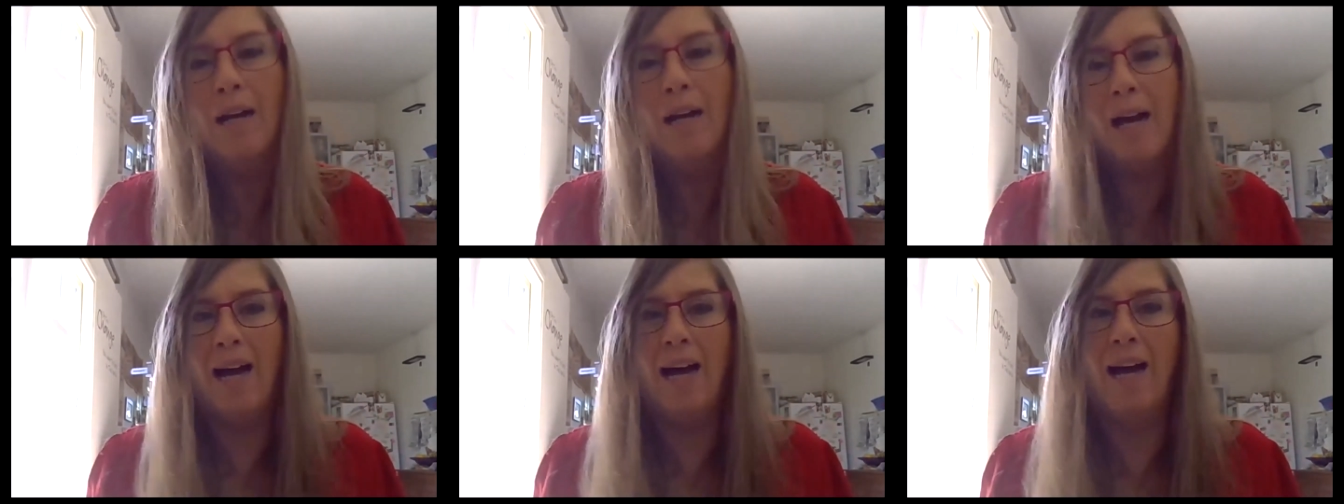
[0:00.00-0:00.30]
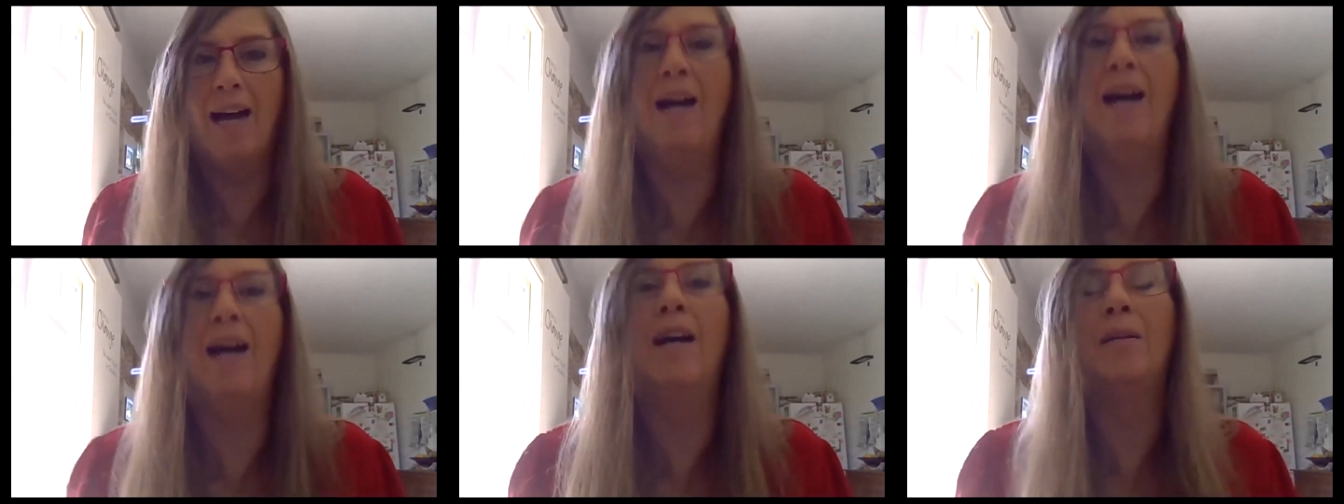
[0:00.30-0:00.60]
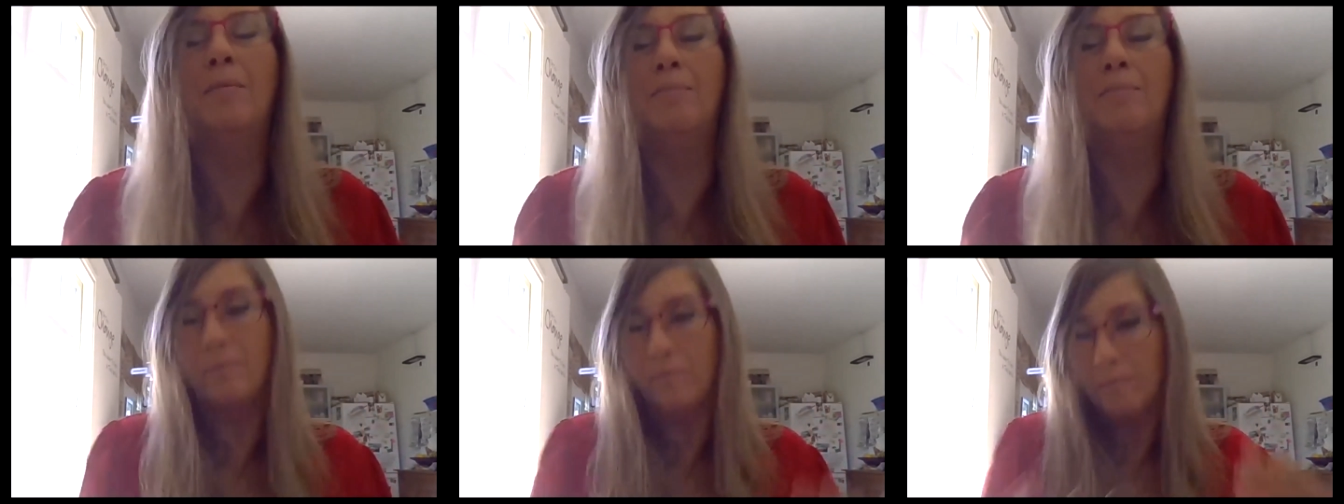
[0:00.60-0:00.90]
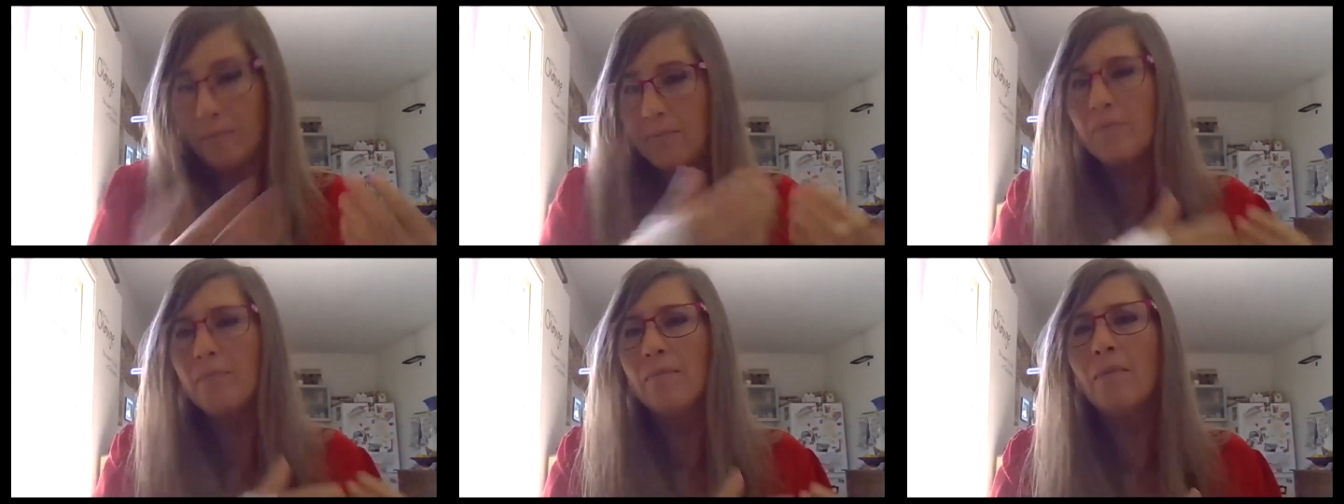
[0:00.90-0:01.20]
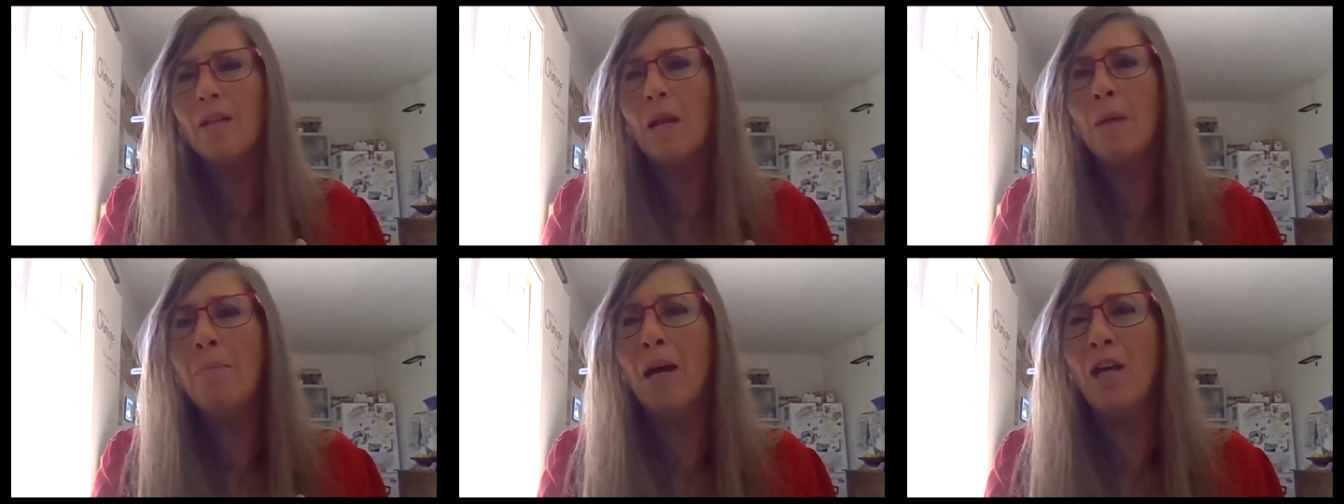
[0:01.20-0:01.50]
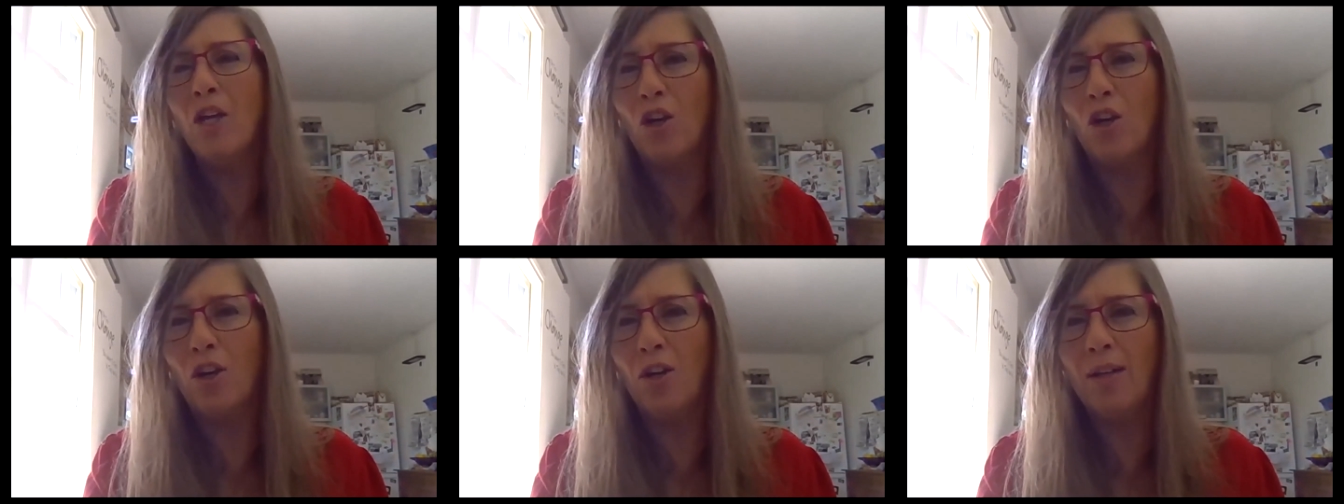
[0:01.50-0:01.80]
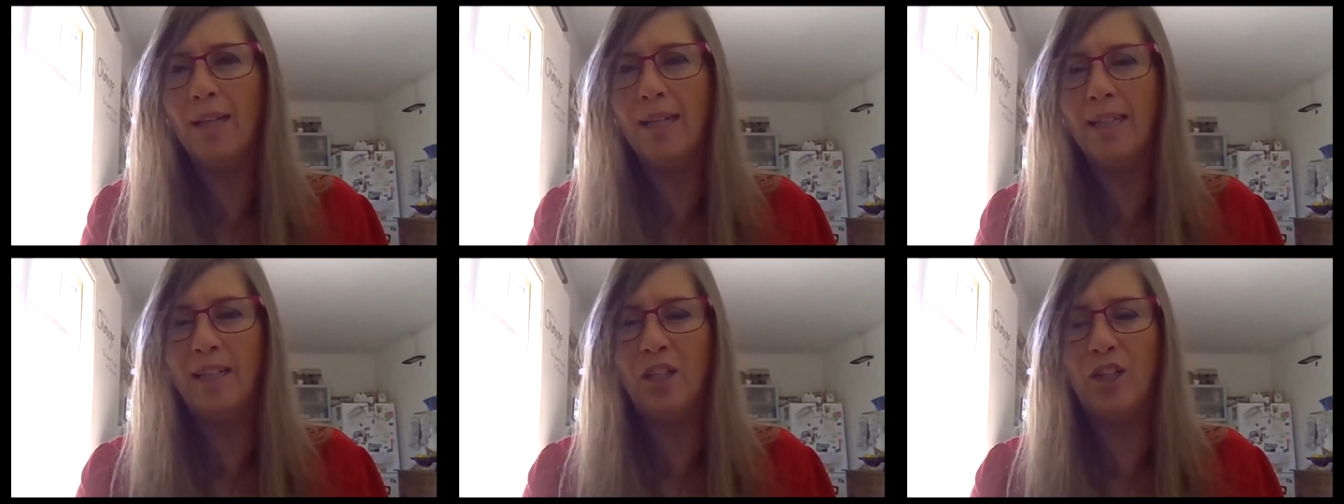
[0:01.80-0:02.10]
my
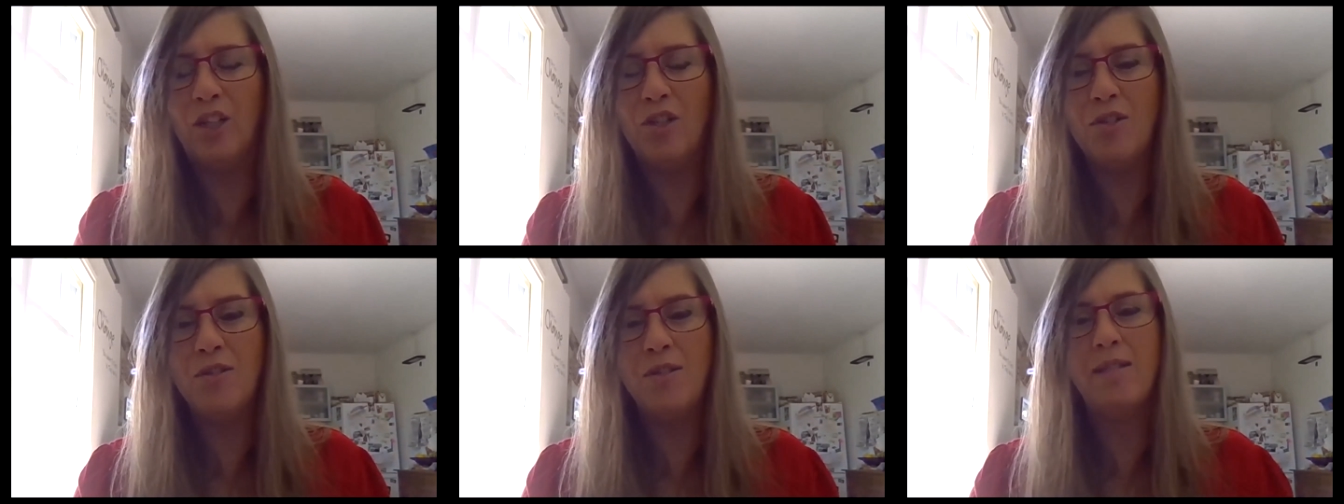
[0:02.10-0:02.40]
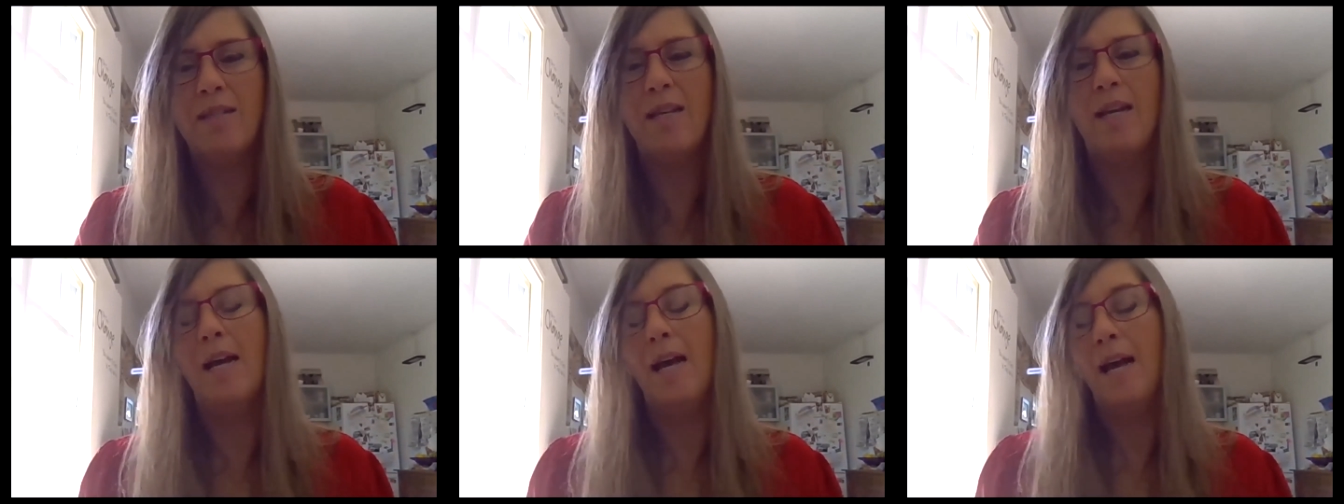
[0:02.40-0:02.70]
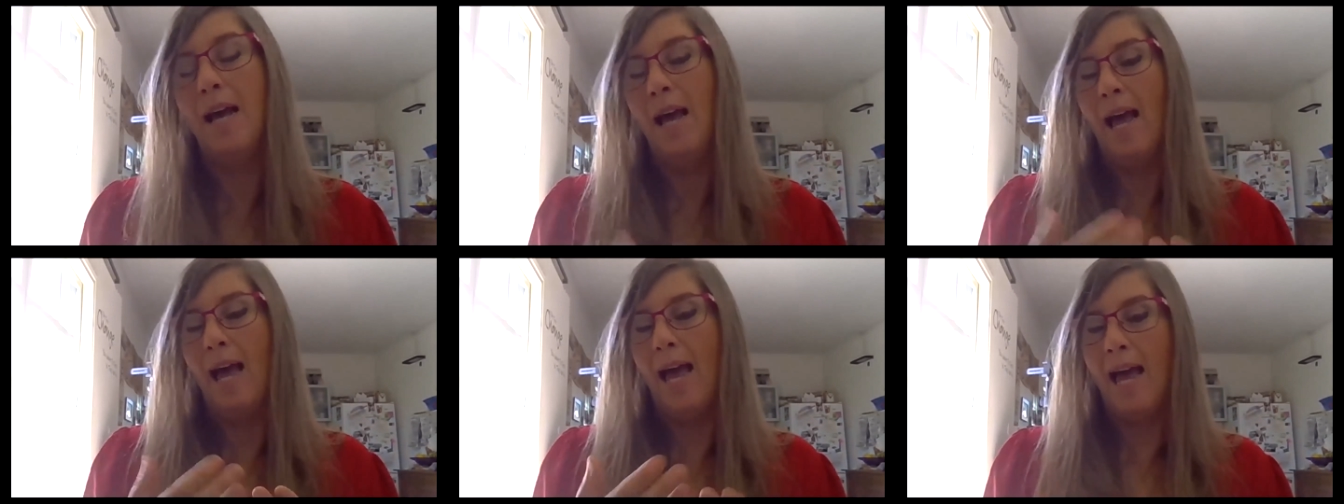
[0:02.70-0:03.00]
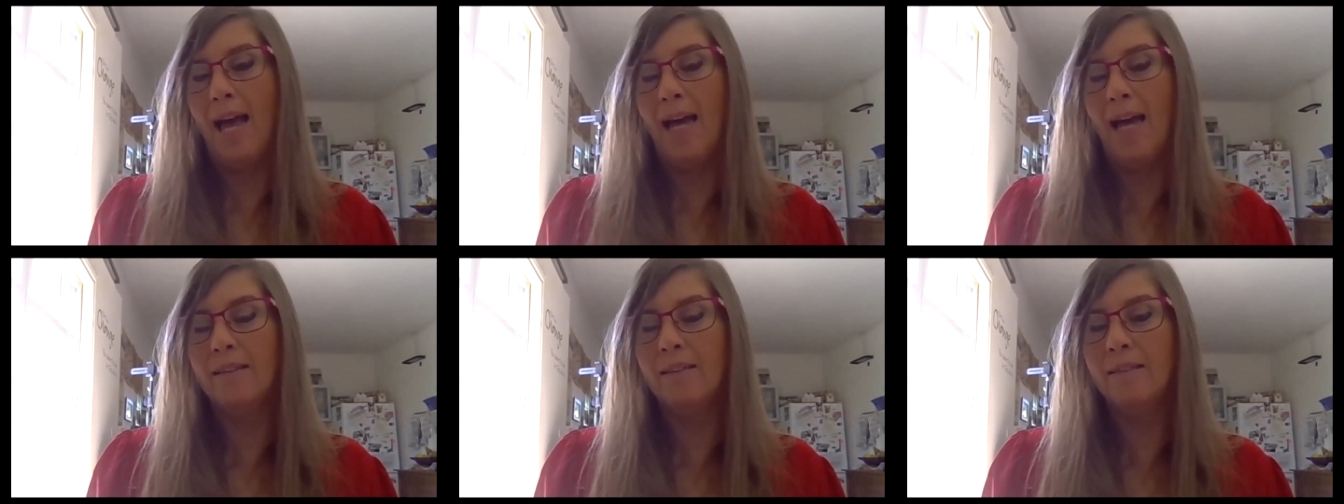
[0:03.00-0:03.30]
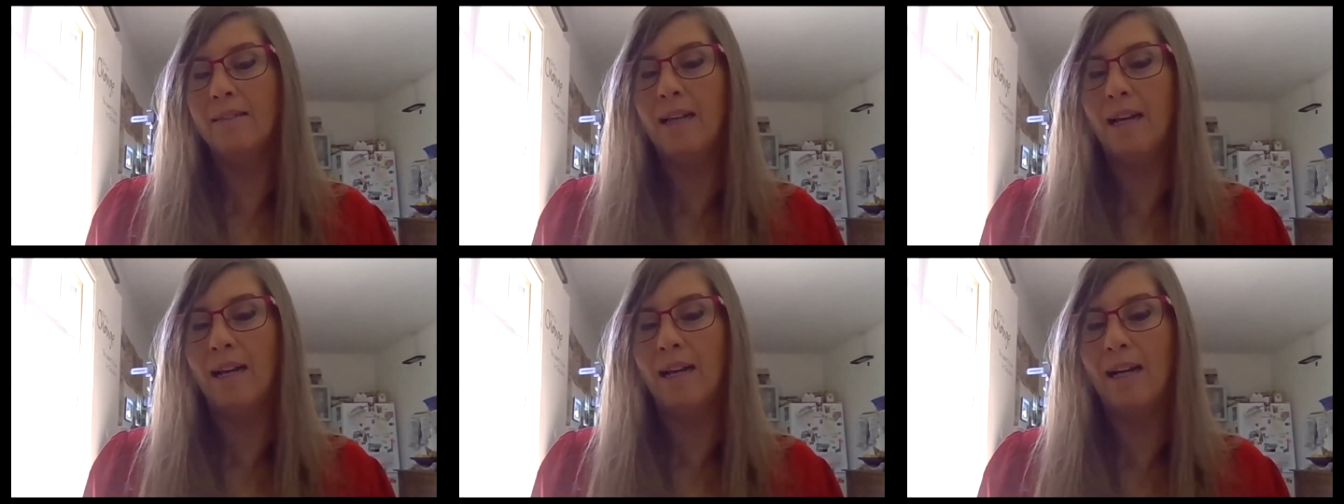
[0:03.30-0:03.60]
early years, and